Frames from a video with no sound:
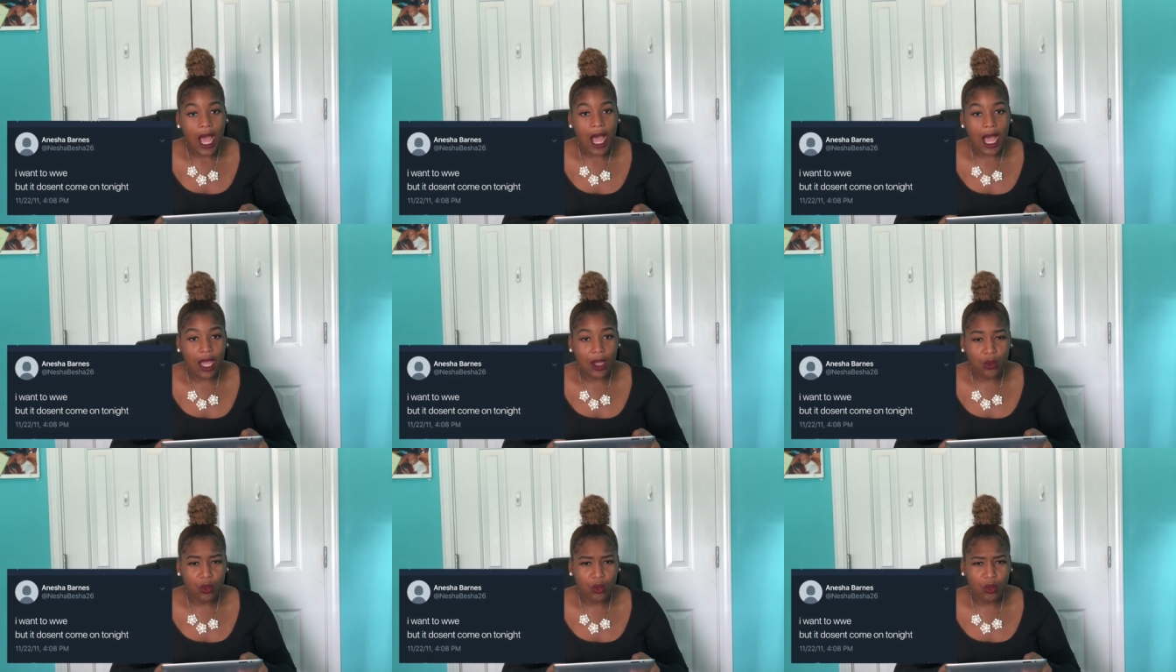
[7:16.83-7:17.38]

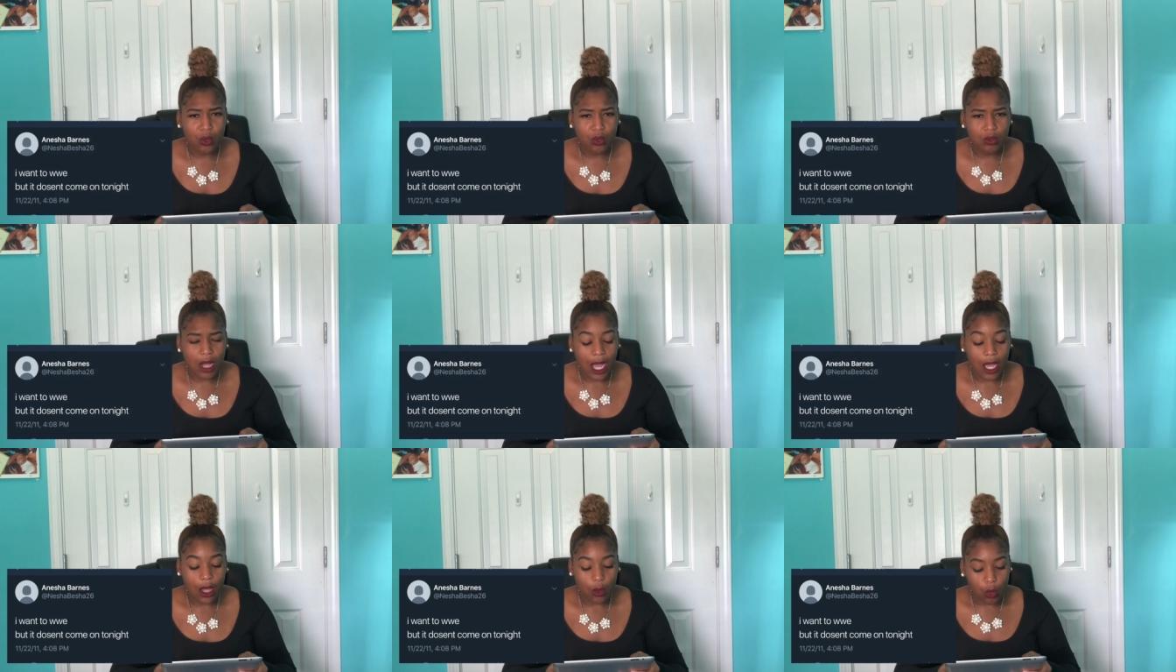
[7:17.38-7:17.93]
I
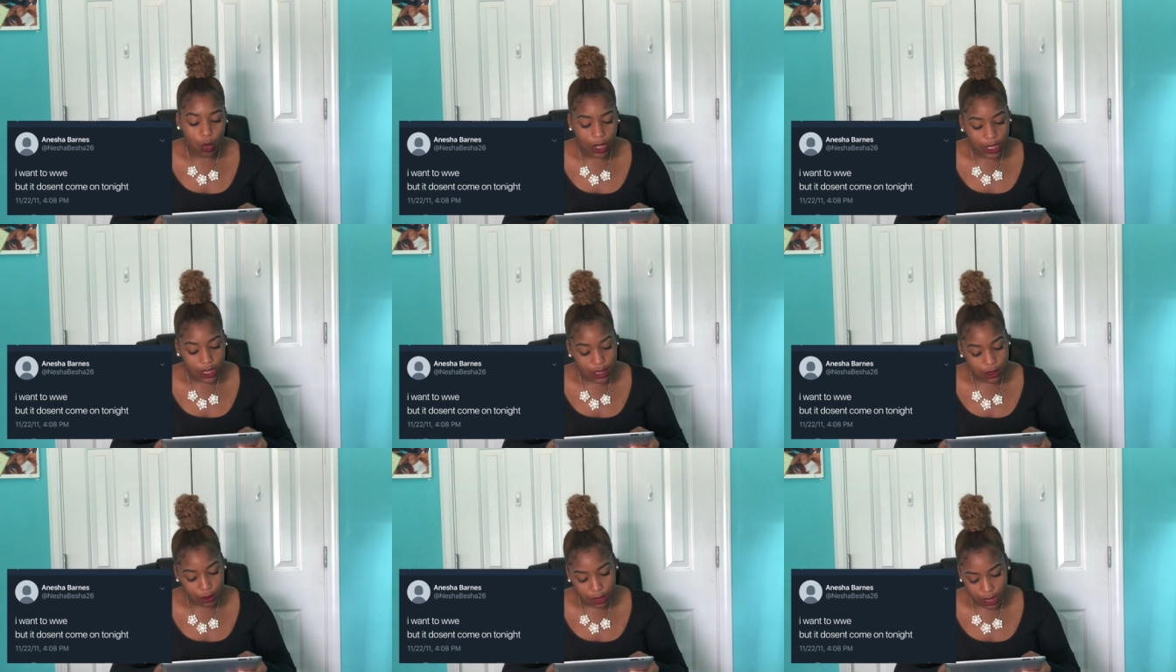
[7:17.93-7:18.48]
I
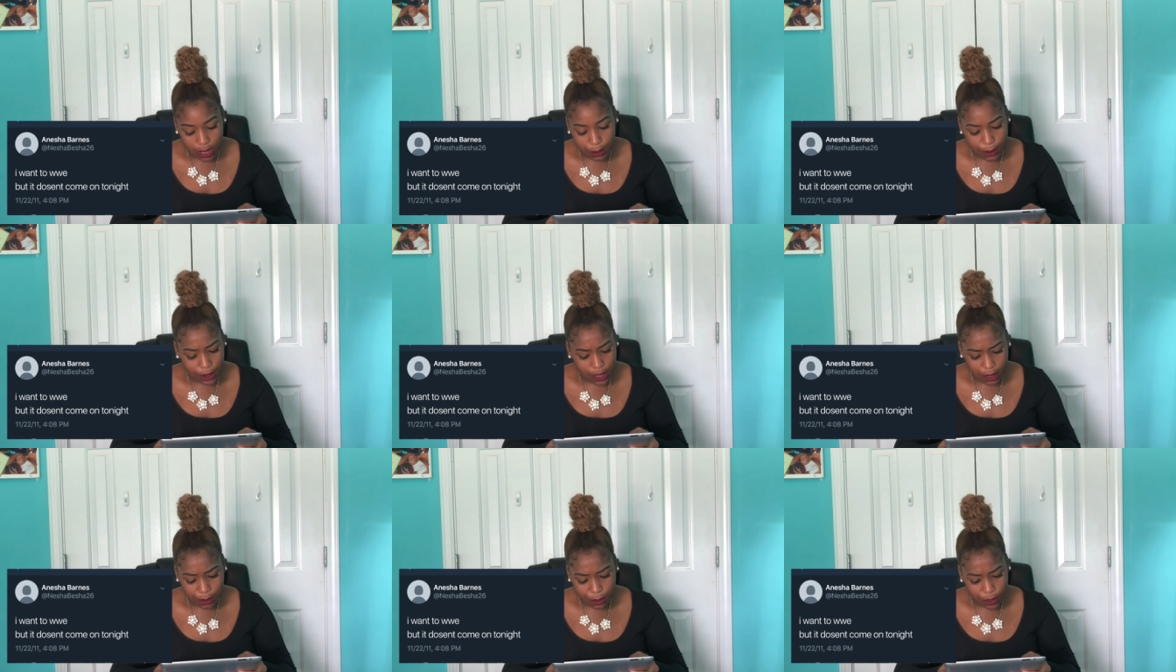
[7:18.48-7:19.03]
want to
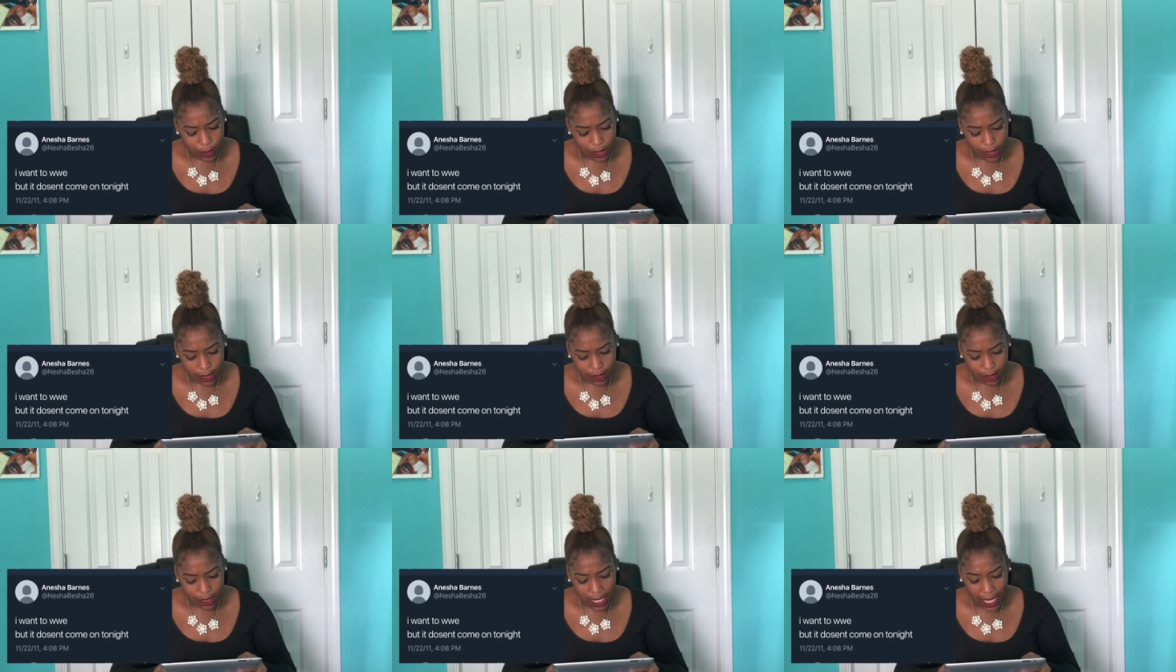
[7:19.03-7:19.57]

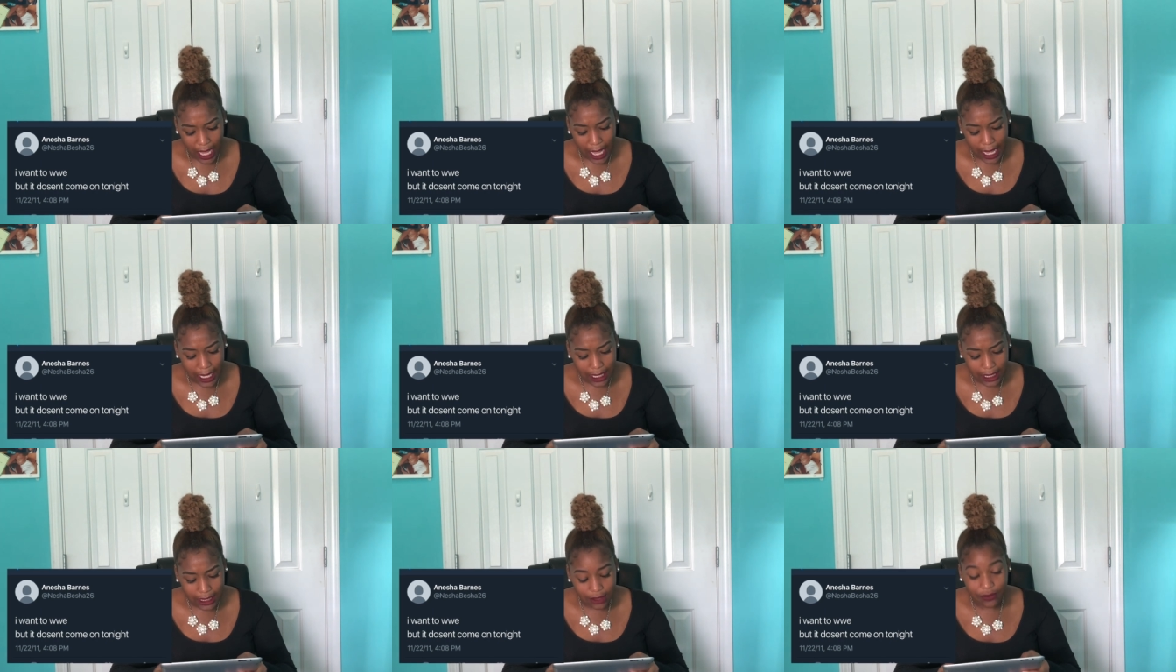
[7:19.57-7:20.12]
WWE.
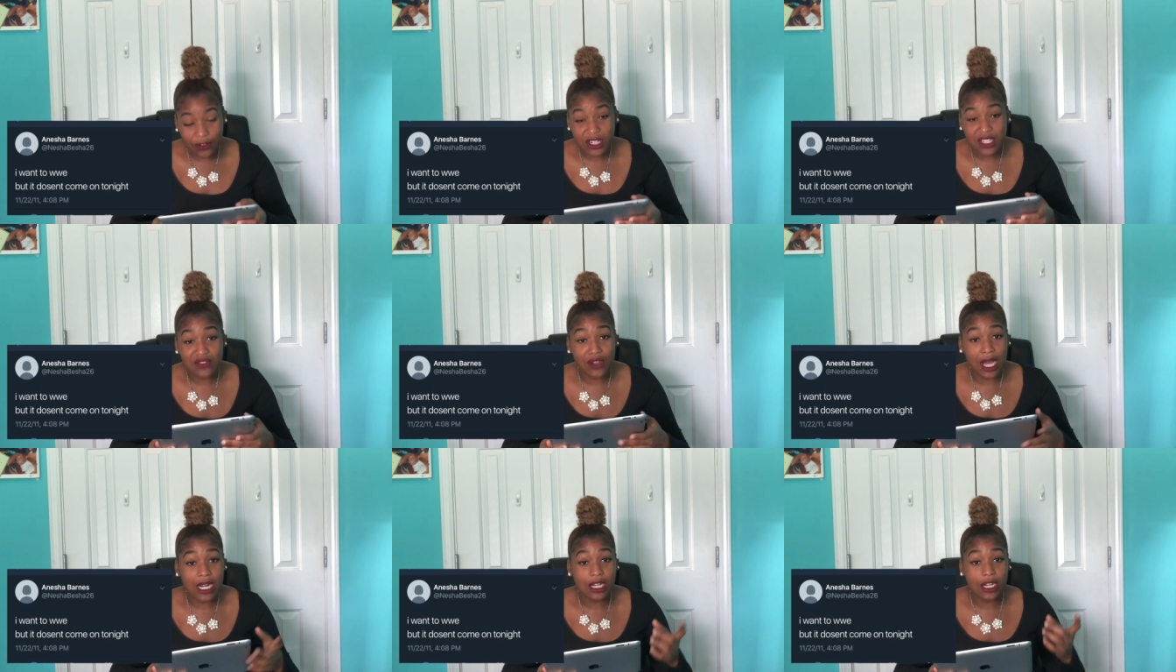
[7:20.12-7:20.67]
I first
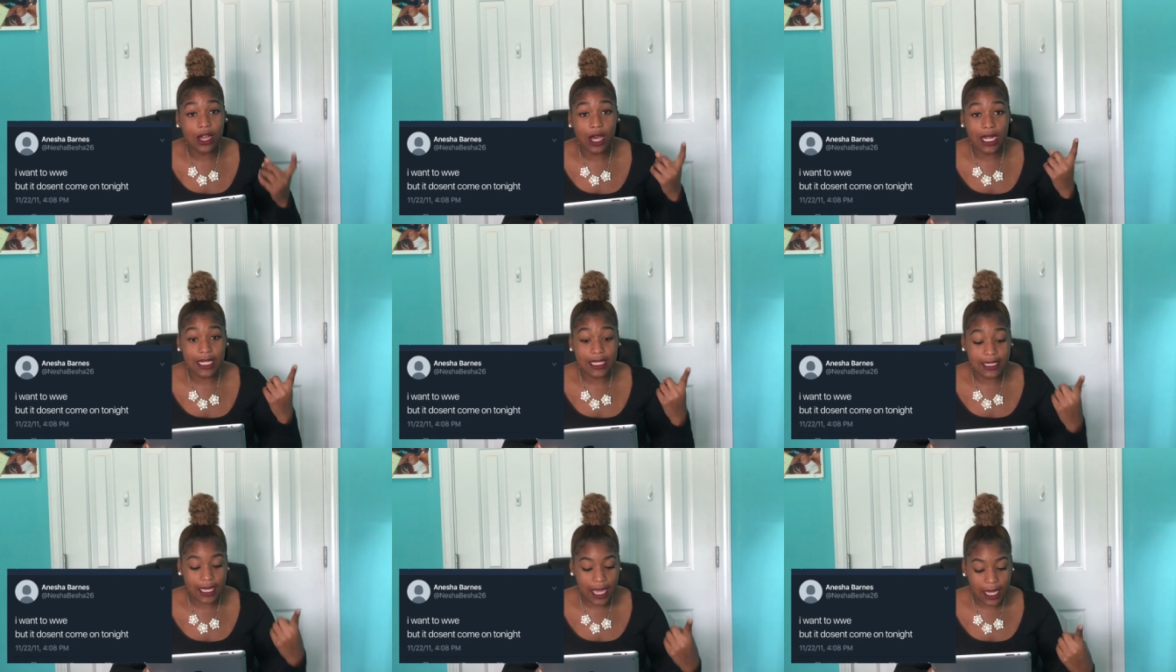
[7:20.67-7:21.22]
of all I didn't know how
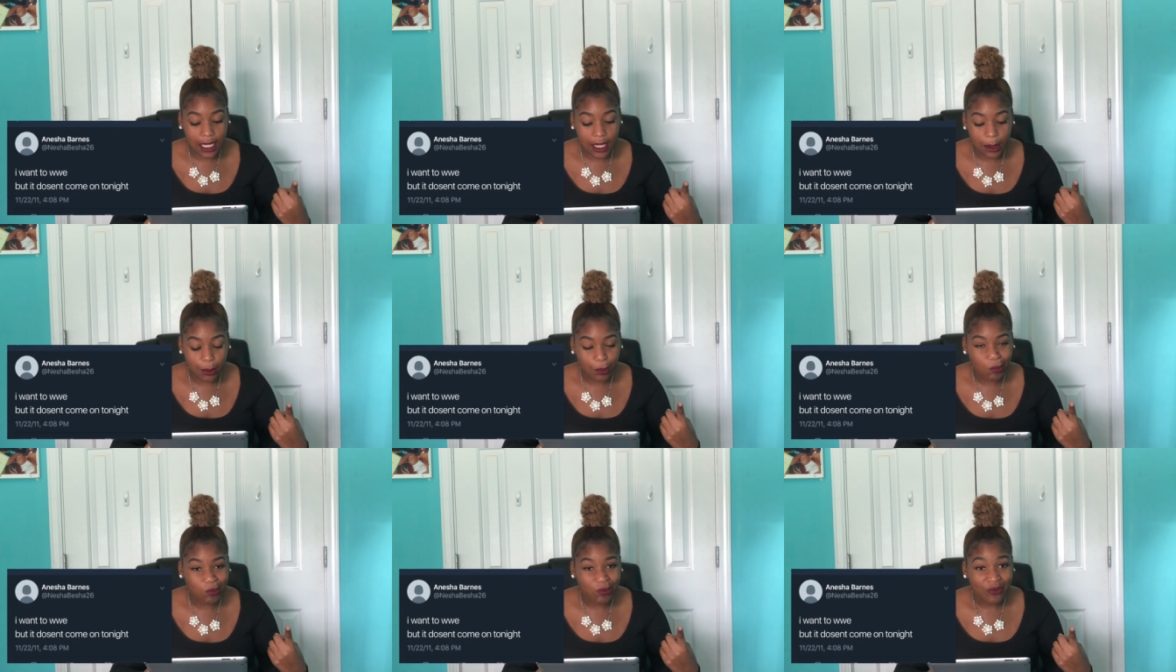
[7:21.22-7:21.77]
to type.
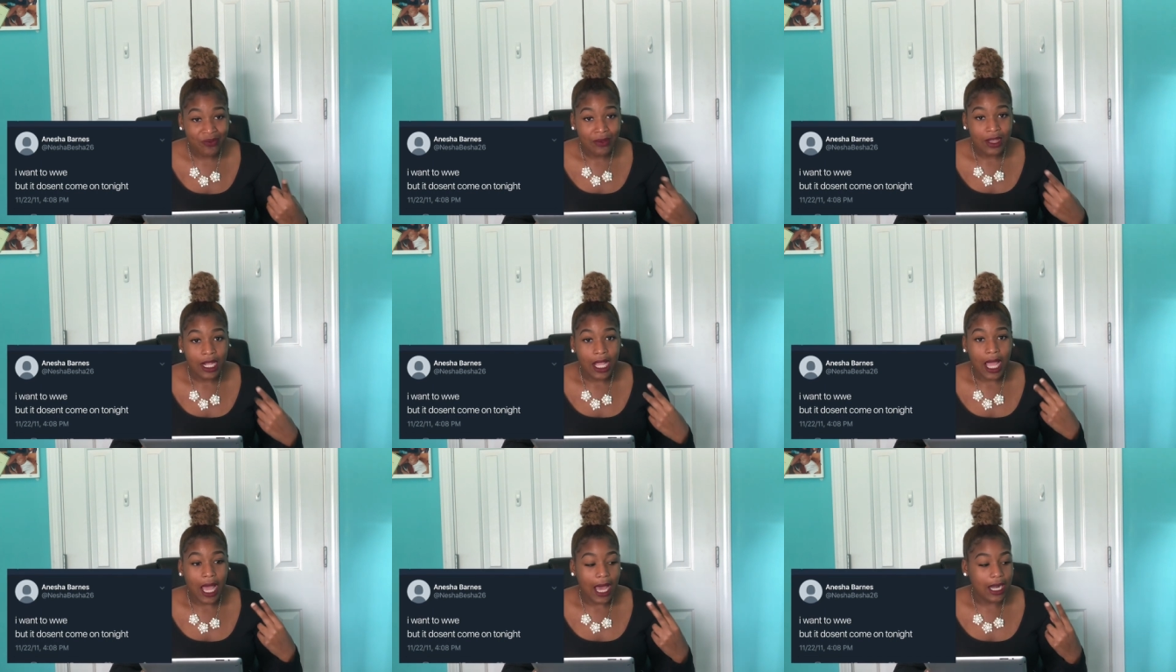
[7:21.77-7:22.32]

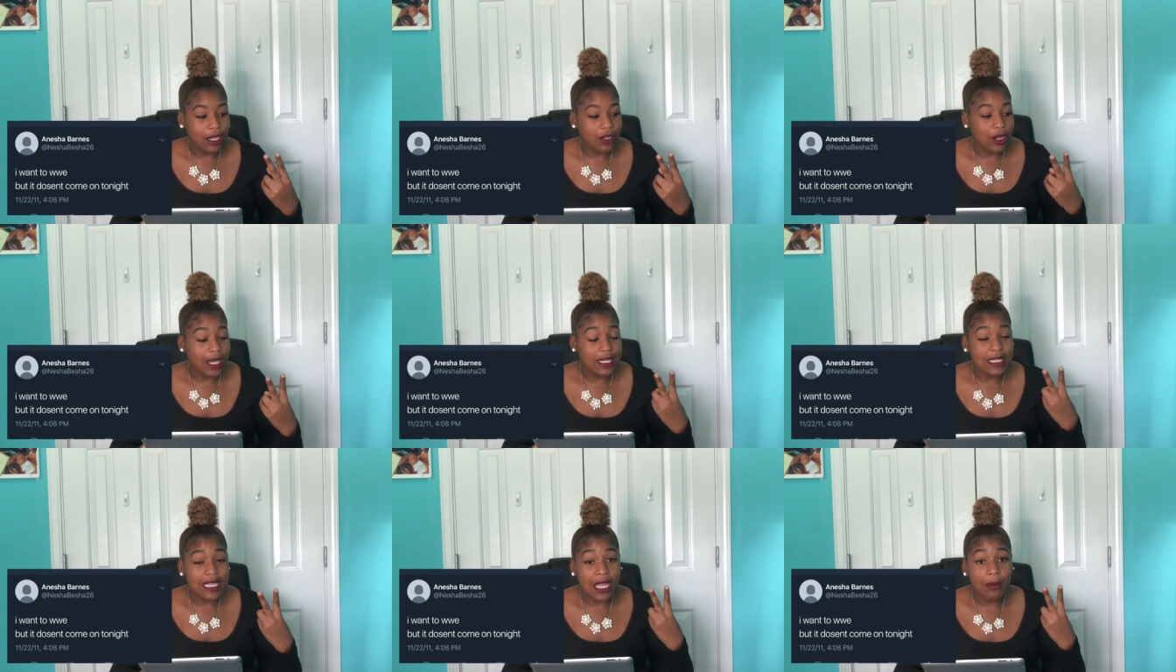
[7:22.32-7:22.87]
I didn't know
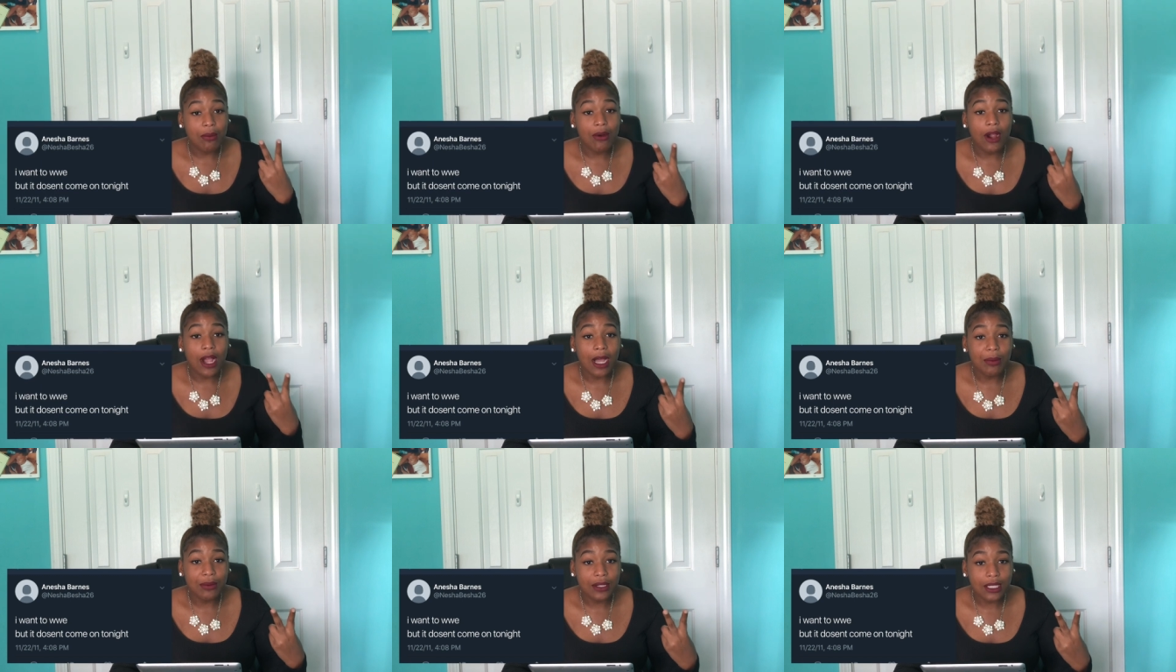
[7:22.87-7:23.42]
how to type
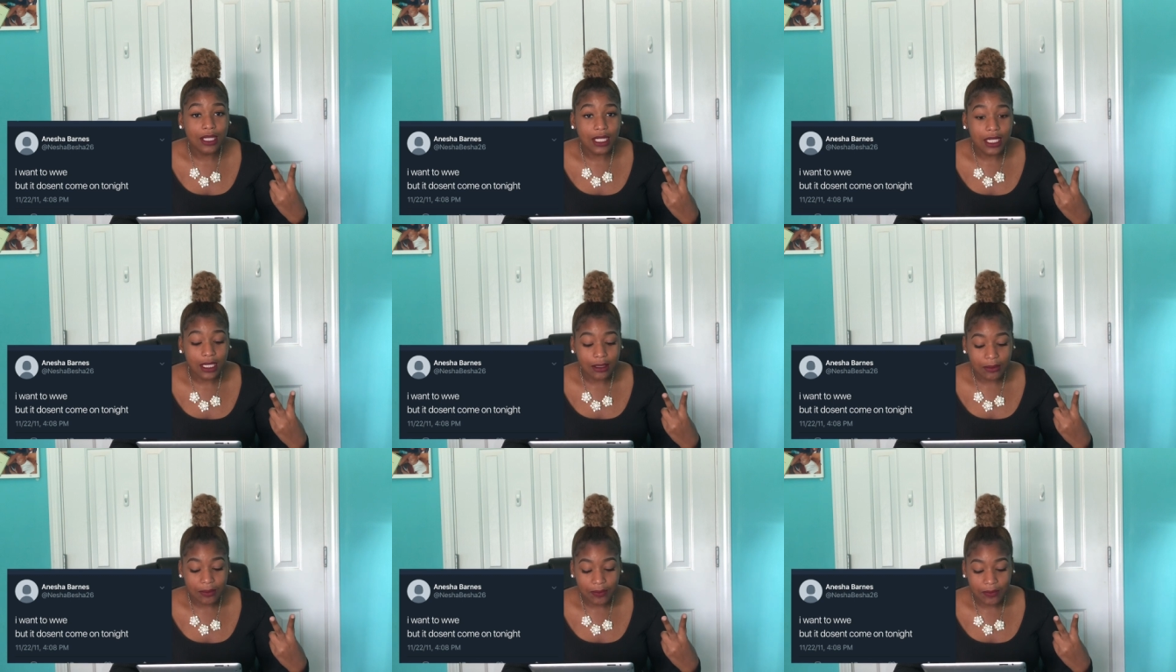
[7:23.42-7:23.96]
properly.